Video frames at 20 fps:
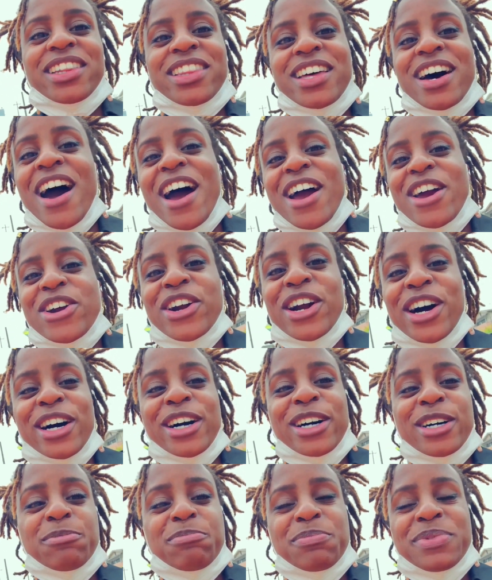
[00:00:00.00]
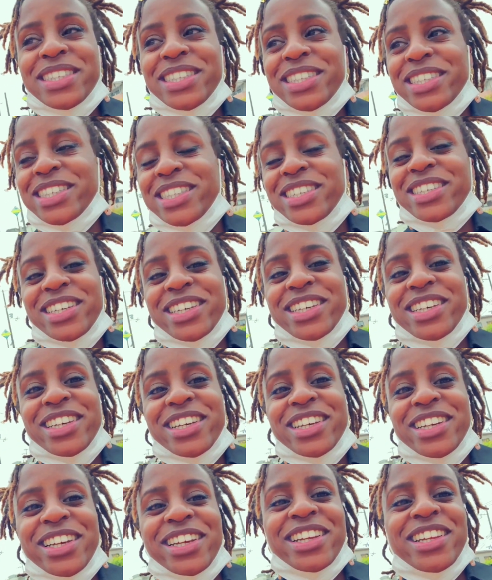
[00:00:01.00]
the higher ups,
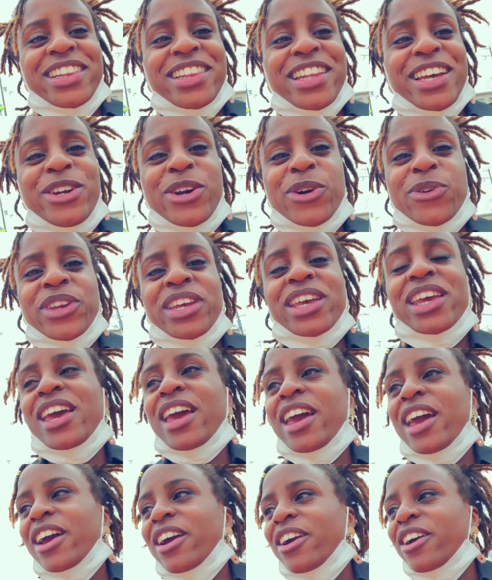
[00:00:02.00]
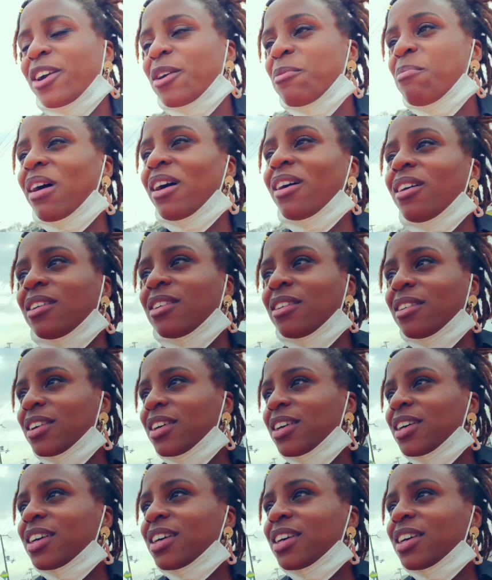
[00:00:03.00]
they don't really care about